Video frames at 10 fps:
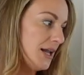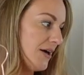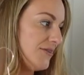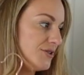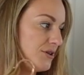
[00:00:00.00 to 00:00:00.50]

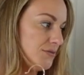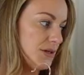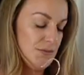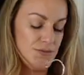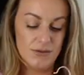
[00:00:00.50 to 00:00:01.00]
I actually got some
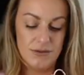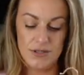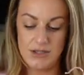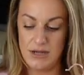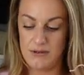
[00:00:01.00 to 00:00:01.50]
nice boots
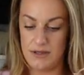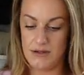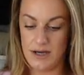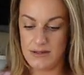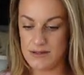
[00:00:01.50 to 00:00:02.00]
to share with you
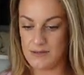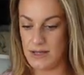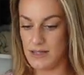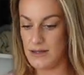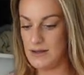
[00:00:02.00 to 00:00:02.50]
guys as
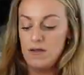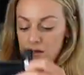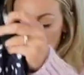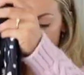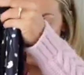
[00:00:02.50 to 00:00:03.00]
well.
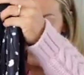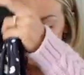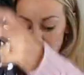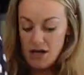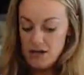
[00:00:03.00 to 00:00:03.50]
Okay, this
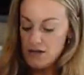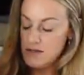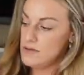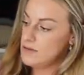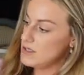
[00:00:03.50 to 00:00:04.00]
skirt's a
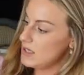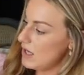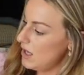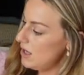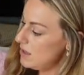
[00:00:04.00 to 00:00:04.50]
new
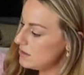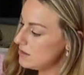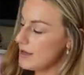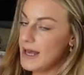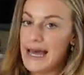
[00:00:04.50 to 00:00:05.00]

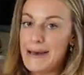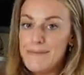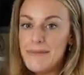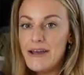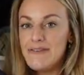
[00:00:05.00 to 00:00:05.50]
skirt.
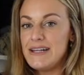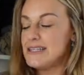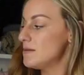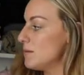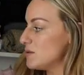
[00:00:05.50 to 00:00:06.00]
Um, I feel like
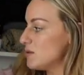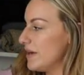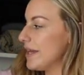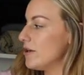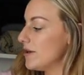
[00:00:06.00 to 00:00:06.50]
this is much more
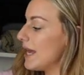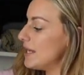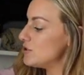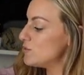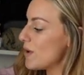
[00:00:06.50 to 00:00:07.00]
like an
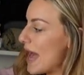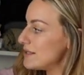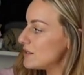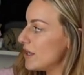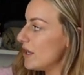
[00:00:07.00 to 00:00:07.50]
occasion wear
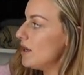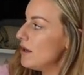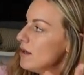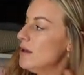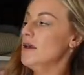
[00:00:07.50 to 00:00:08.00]
skirt.
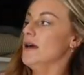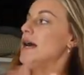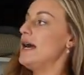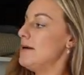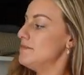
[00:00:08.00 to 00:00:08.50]

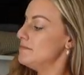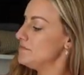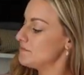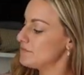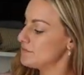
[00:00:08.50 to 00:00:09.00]

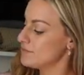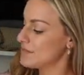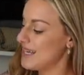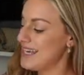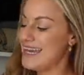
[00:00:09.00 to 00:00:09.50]
Um,
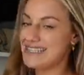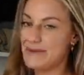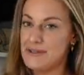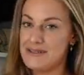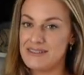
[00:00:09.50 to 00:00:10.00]
again, it's like
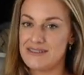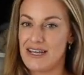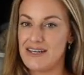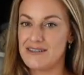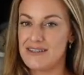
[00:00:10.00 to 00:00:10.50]
one of those things
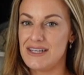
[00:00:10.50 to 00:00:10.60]
like